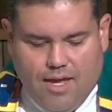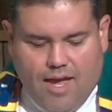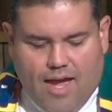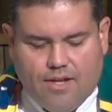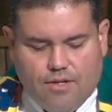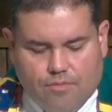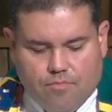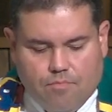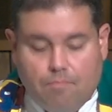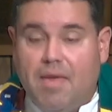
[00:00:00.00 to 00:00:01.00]
and
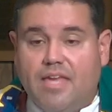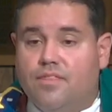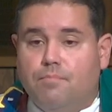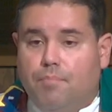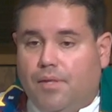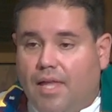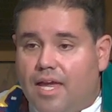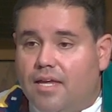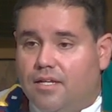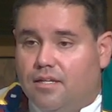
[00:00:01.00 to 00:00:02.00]
make them
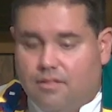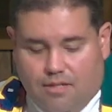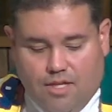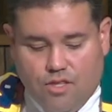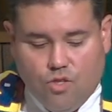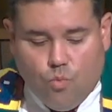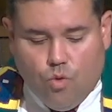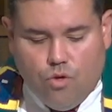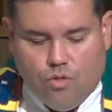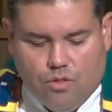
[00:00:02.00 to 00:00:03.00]
plain in the
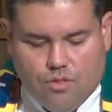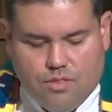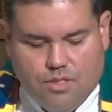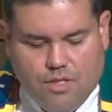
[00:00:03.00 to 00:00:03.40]
world,